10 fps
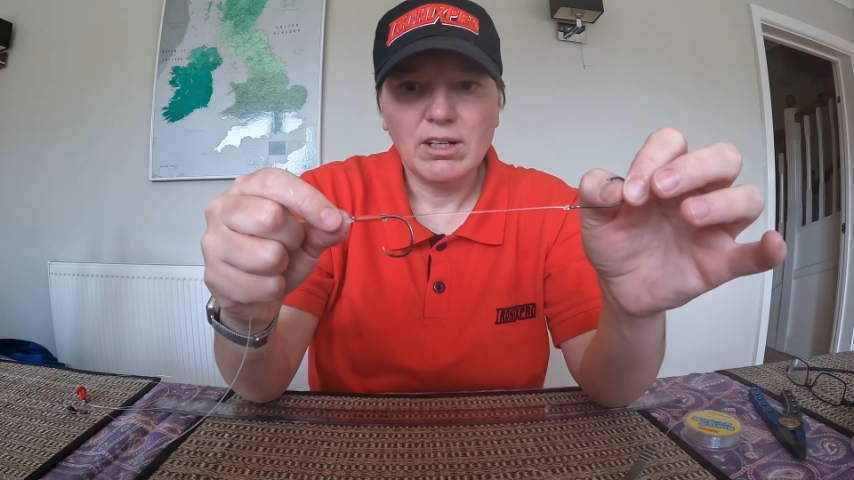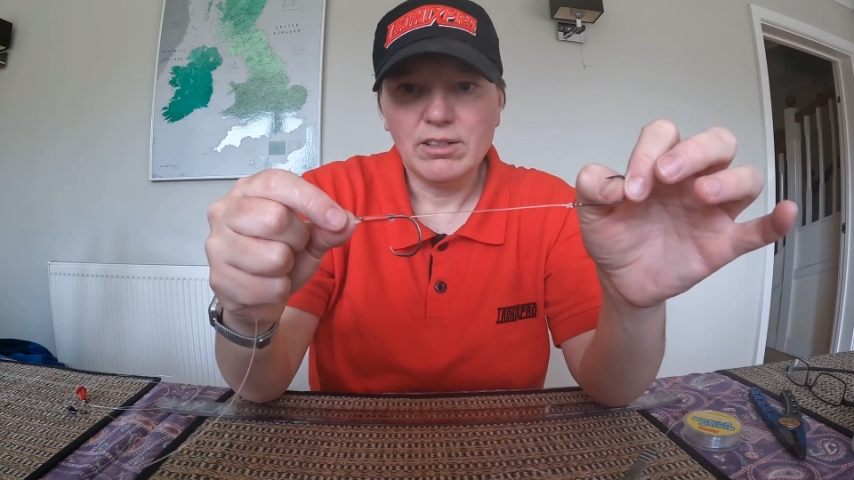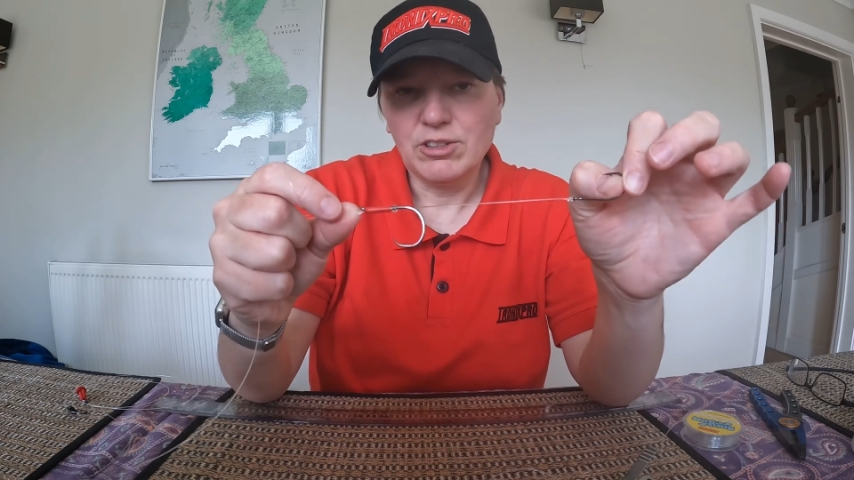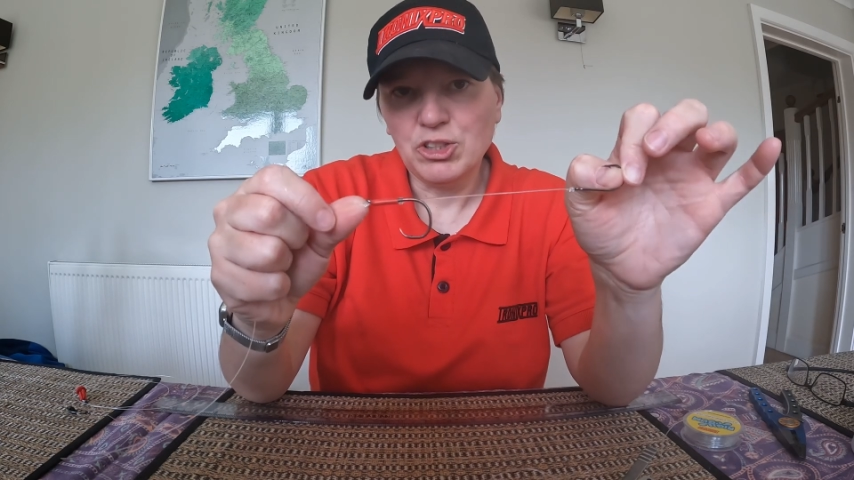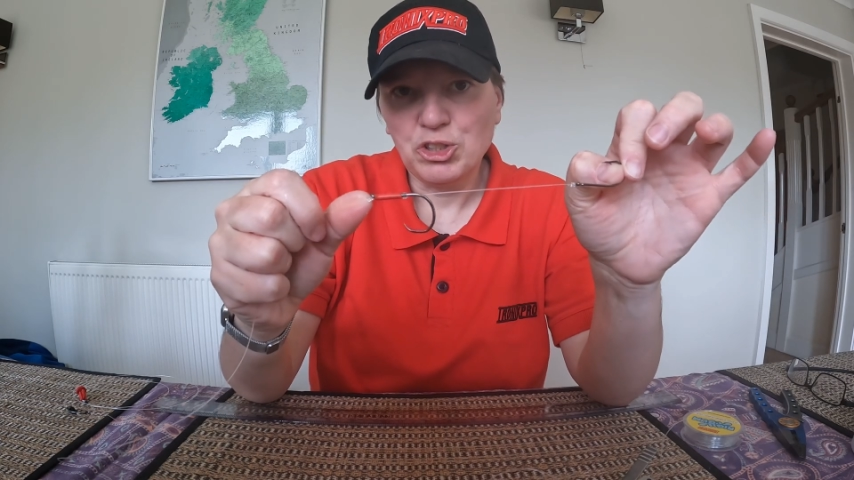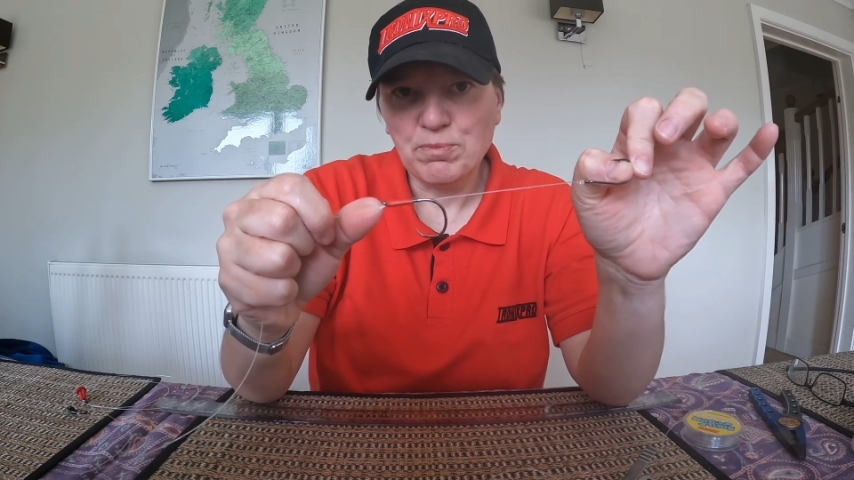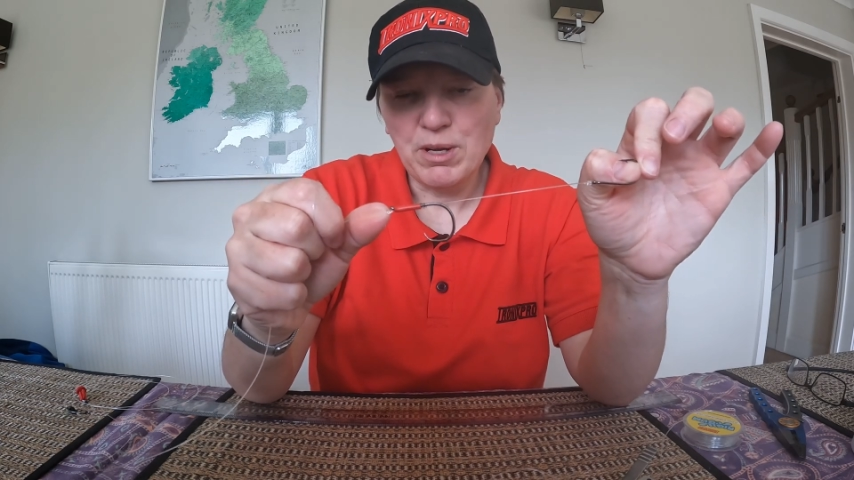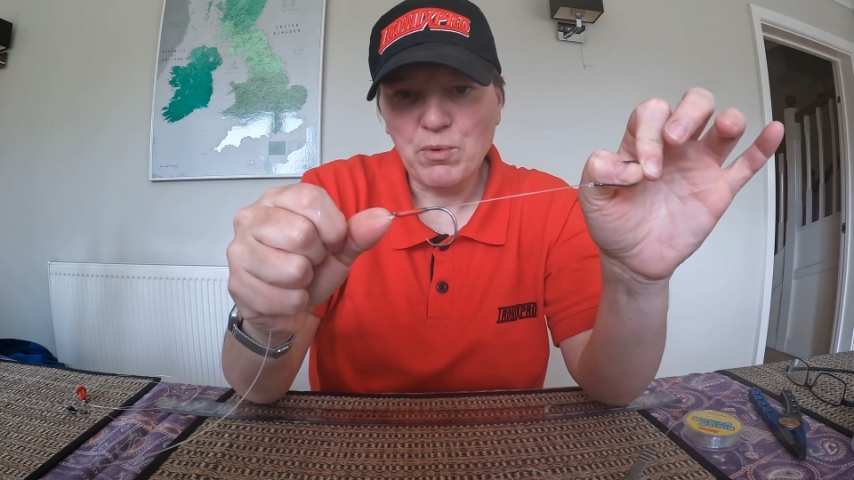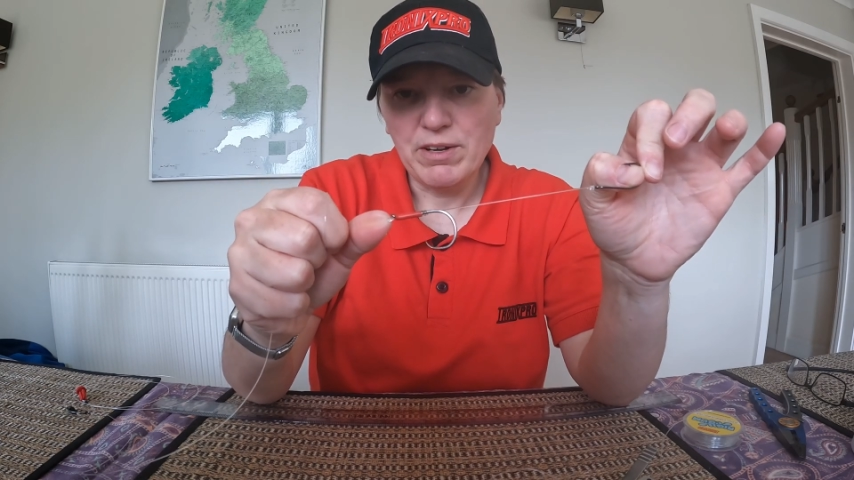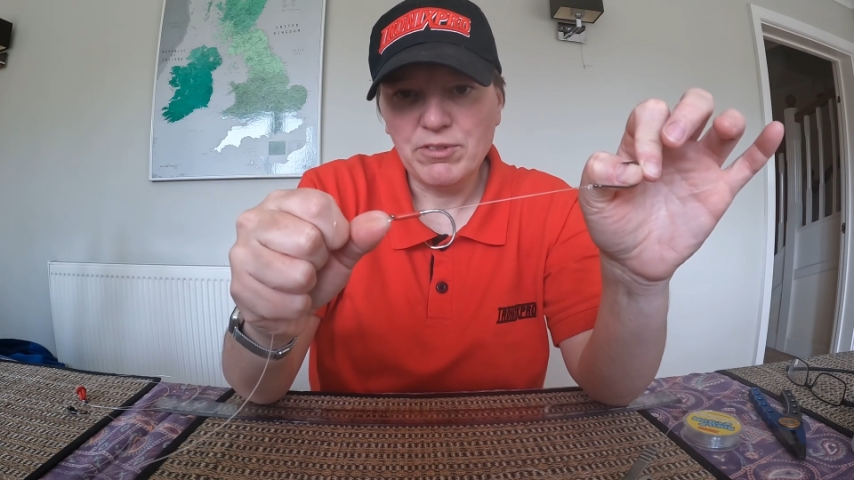This is just
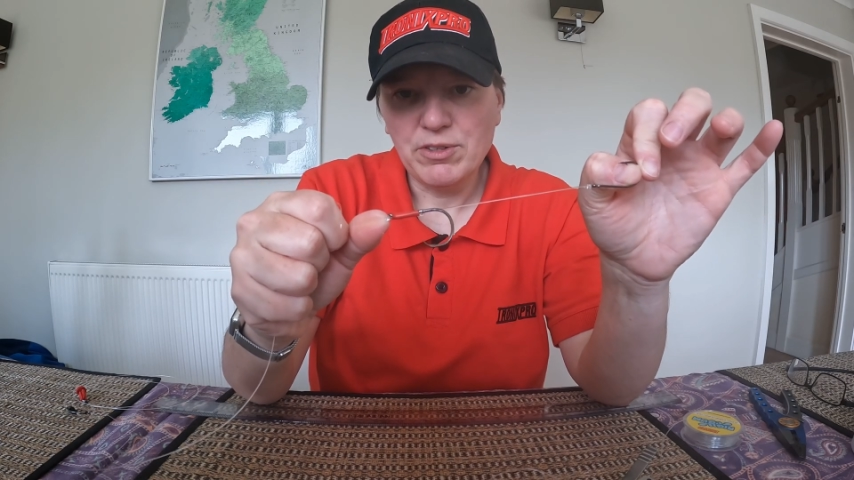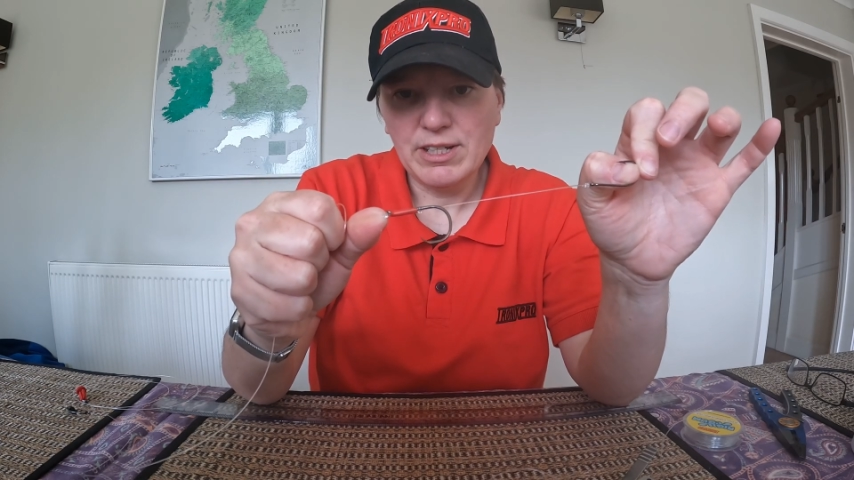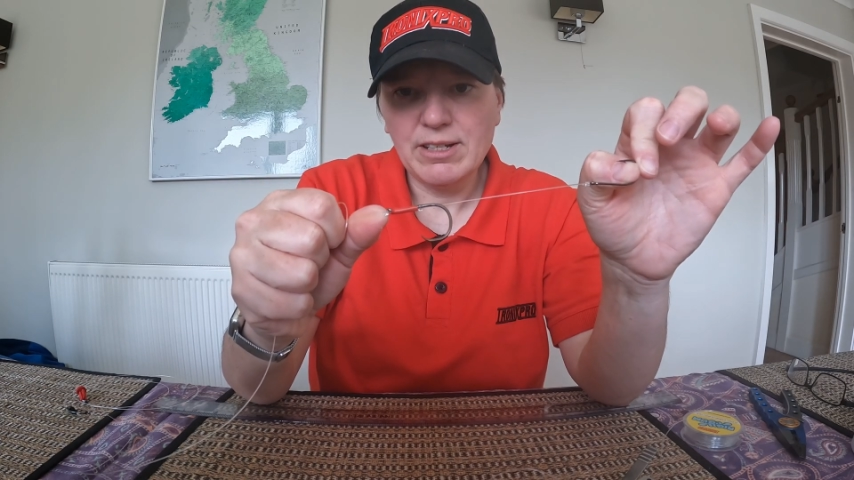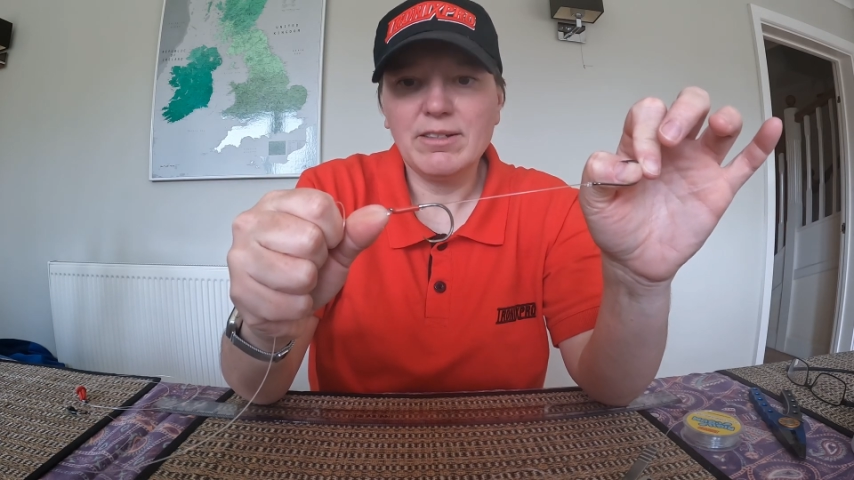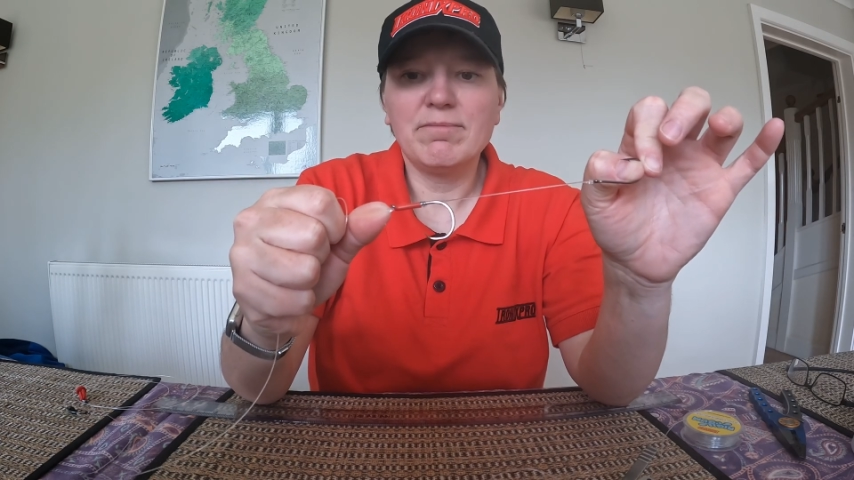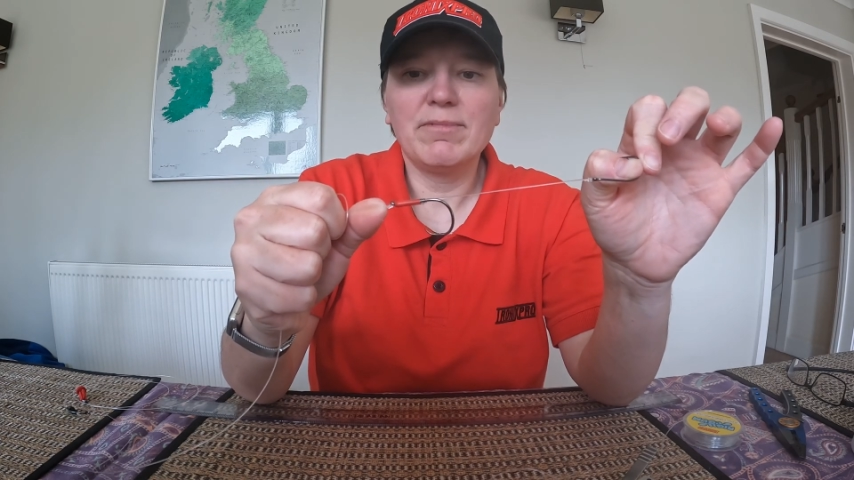my way of doing it.